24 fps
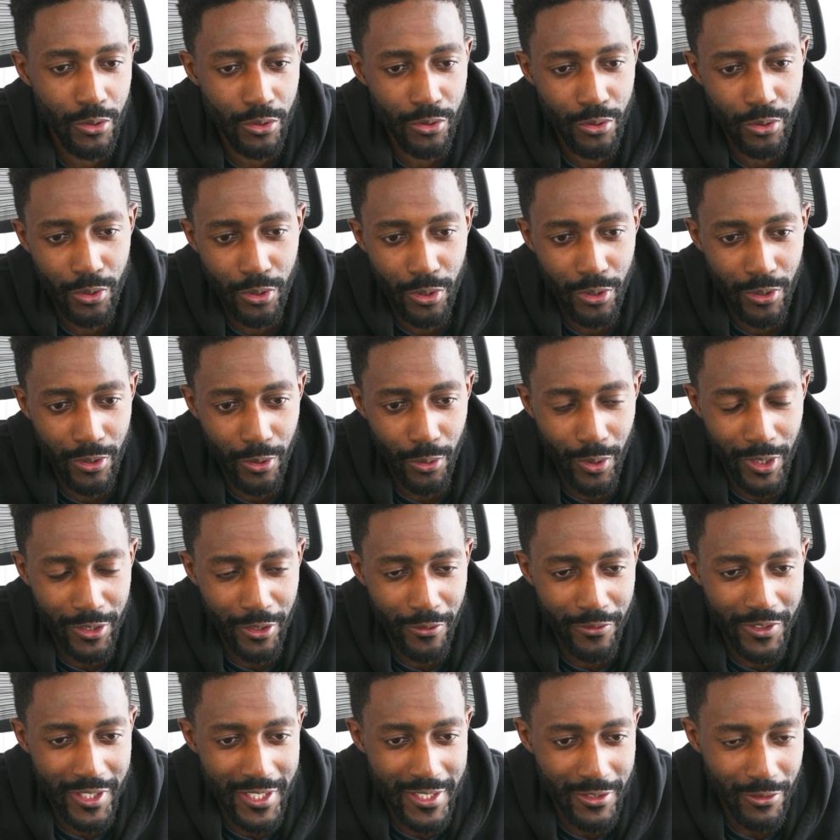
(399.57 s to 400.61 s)
do one
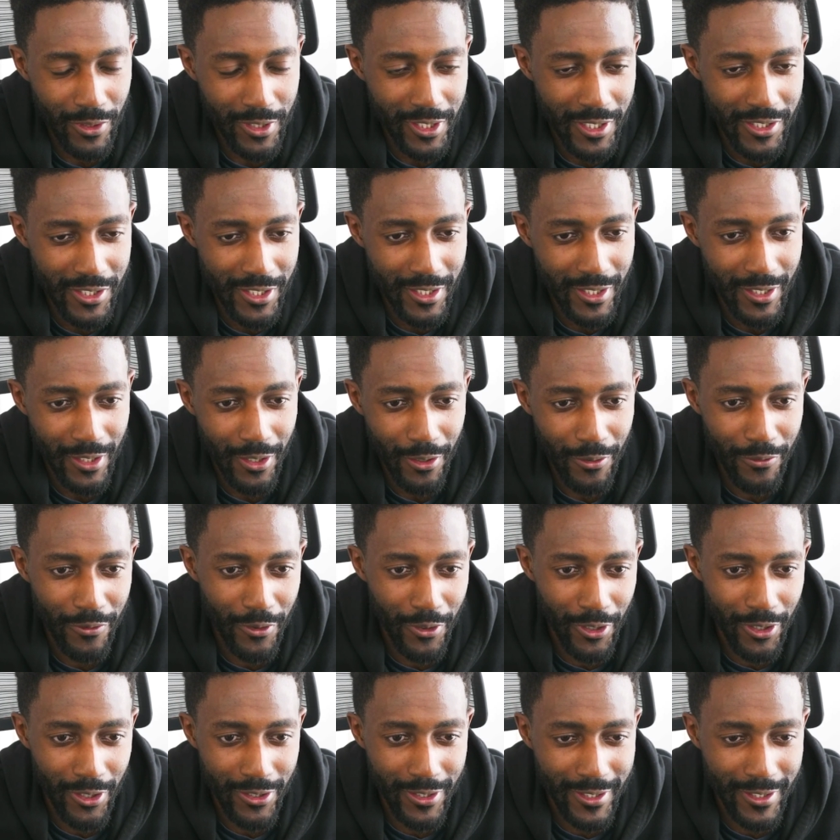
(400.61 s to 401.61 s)
of this strategy of